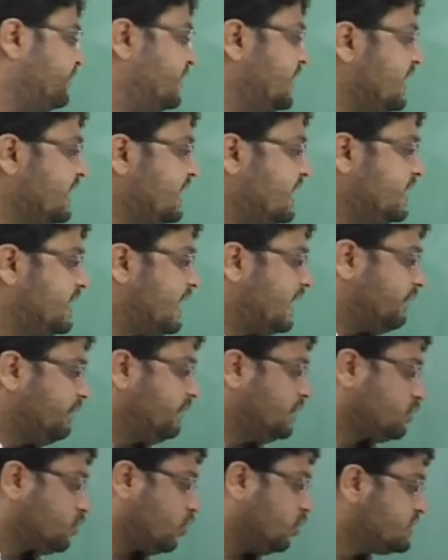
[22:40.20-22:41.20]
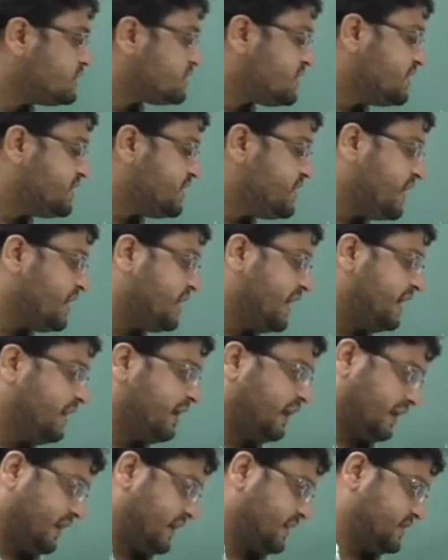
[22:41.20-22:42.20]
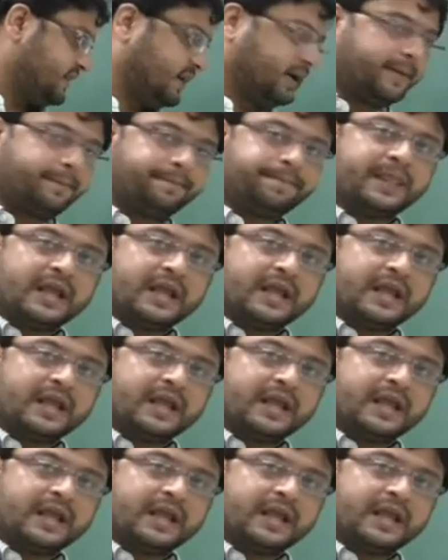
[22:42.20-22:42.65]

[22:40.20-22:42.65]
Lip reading: tin react with concentrated nitric acid,